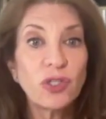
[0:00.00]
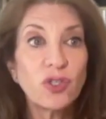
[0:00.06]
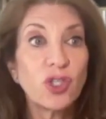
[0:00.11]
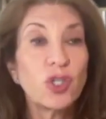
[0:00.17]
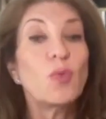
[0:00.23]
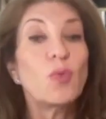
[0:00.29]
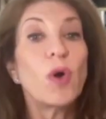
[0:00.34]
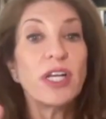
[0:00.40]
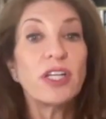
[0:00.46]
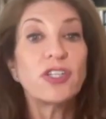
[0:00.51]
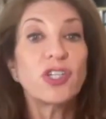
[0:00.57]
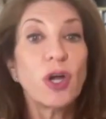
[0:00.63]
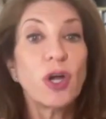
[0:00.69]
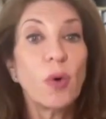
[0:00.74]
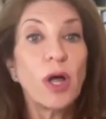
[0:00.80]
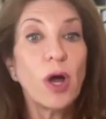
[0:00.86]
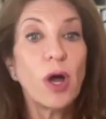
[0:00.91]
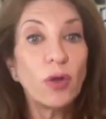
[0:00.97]
She wanted to
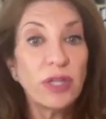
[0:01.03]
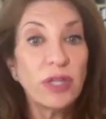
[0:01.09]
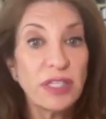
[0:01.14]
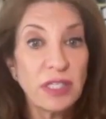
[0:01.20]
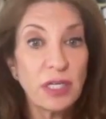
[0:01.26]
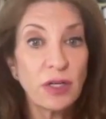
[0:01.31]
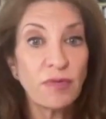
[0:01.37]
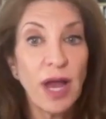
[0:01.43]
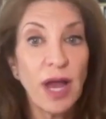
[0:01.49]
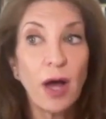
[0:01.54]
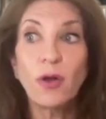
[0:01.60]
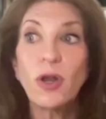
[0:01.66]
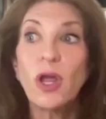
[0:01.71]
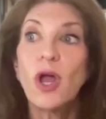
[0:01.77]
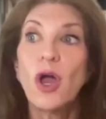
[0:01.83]
go a holistic route.